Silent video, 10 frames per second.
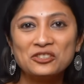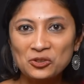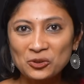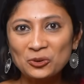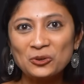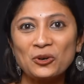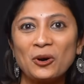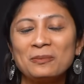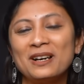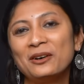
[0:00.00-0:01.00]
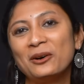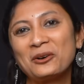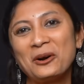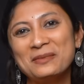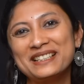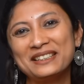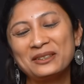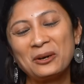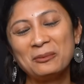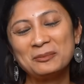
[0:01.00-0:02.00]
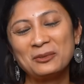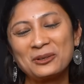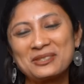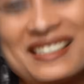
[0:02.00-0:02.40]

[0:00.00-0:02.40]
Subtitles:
do drop a comment in the comment box.